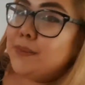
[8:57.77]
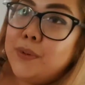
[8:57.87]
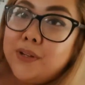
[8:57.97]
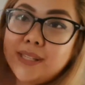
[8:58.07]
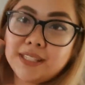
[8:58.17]

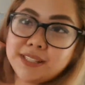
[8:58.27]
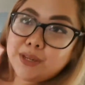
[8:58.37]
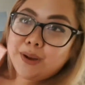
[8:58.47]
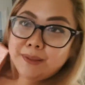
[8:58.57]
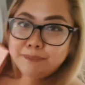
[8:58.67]
small, it's actually
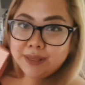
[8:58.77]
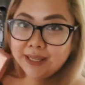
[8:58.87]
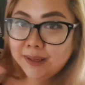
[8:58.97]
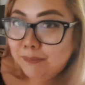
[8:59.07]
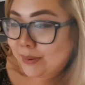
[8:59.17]
quite
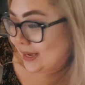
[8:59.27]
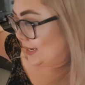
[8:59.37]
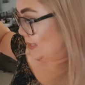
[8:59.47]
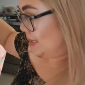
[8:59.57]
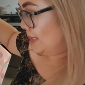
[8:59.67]
big,
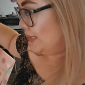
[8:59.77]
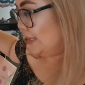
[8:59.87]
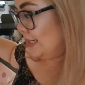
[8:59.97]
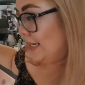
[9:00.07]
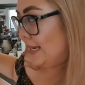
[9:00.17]
but
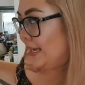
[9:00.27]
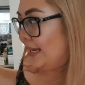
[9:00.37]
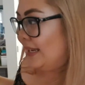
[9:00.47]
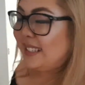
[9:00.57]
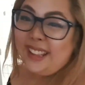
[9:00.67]

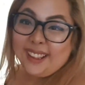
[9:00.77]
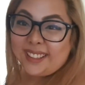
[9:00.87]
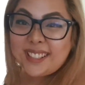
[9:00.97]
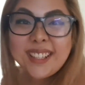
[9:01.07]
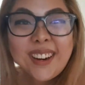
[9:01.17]
yeah
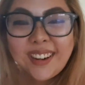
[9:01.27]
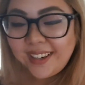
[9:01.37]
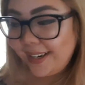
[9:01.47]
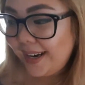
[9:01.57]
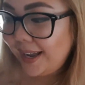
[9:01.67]

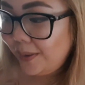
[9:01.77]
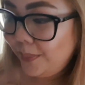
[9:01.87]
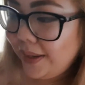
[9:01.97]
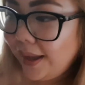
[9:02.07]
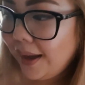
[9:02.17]
so
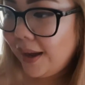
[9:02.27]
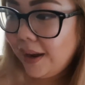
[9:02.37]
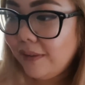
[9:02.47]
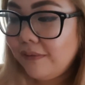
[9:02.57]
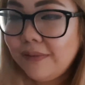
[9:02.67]
we
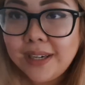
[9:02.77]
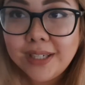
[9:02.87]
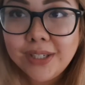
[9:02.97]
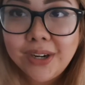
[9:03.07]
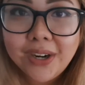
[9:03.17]
are ready
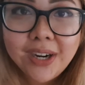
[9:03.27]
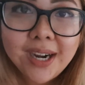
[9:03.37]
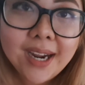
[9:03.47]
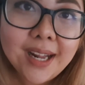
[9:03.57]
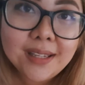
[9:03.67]
to go
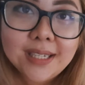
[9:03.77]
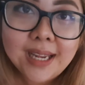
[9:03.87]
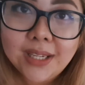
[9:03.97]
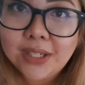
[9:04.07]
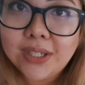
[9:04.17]
and i'll
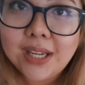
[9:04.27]
take you